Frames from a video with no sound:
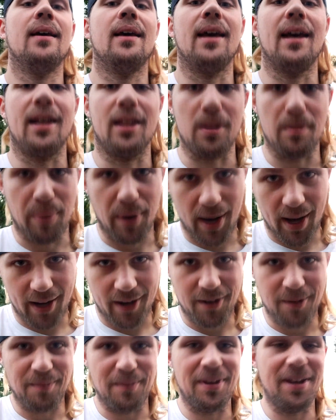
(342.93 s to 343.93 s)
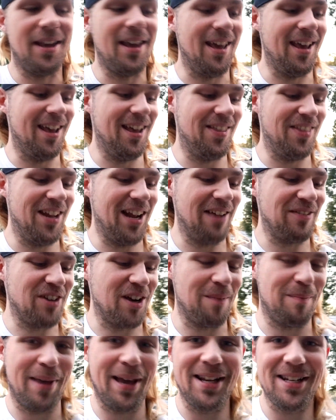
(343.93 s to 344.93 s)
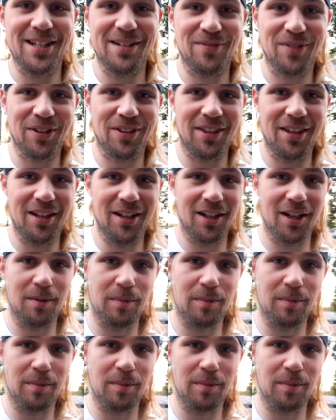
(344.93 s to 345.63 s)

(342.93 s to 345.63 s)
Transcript: and the bottom, and then after I paint everything,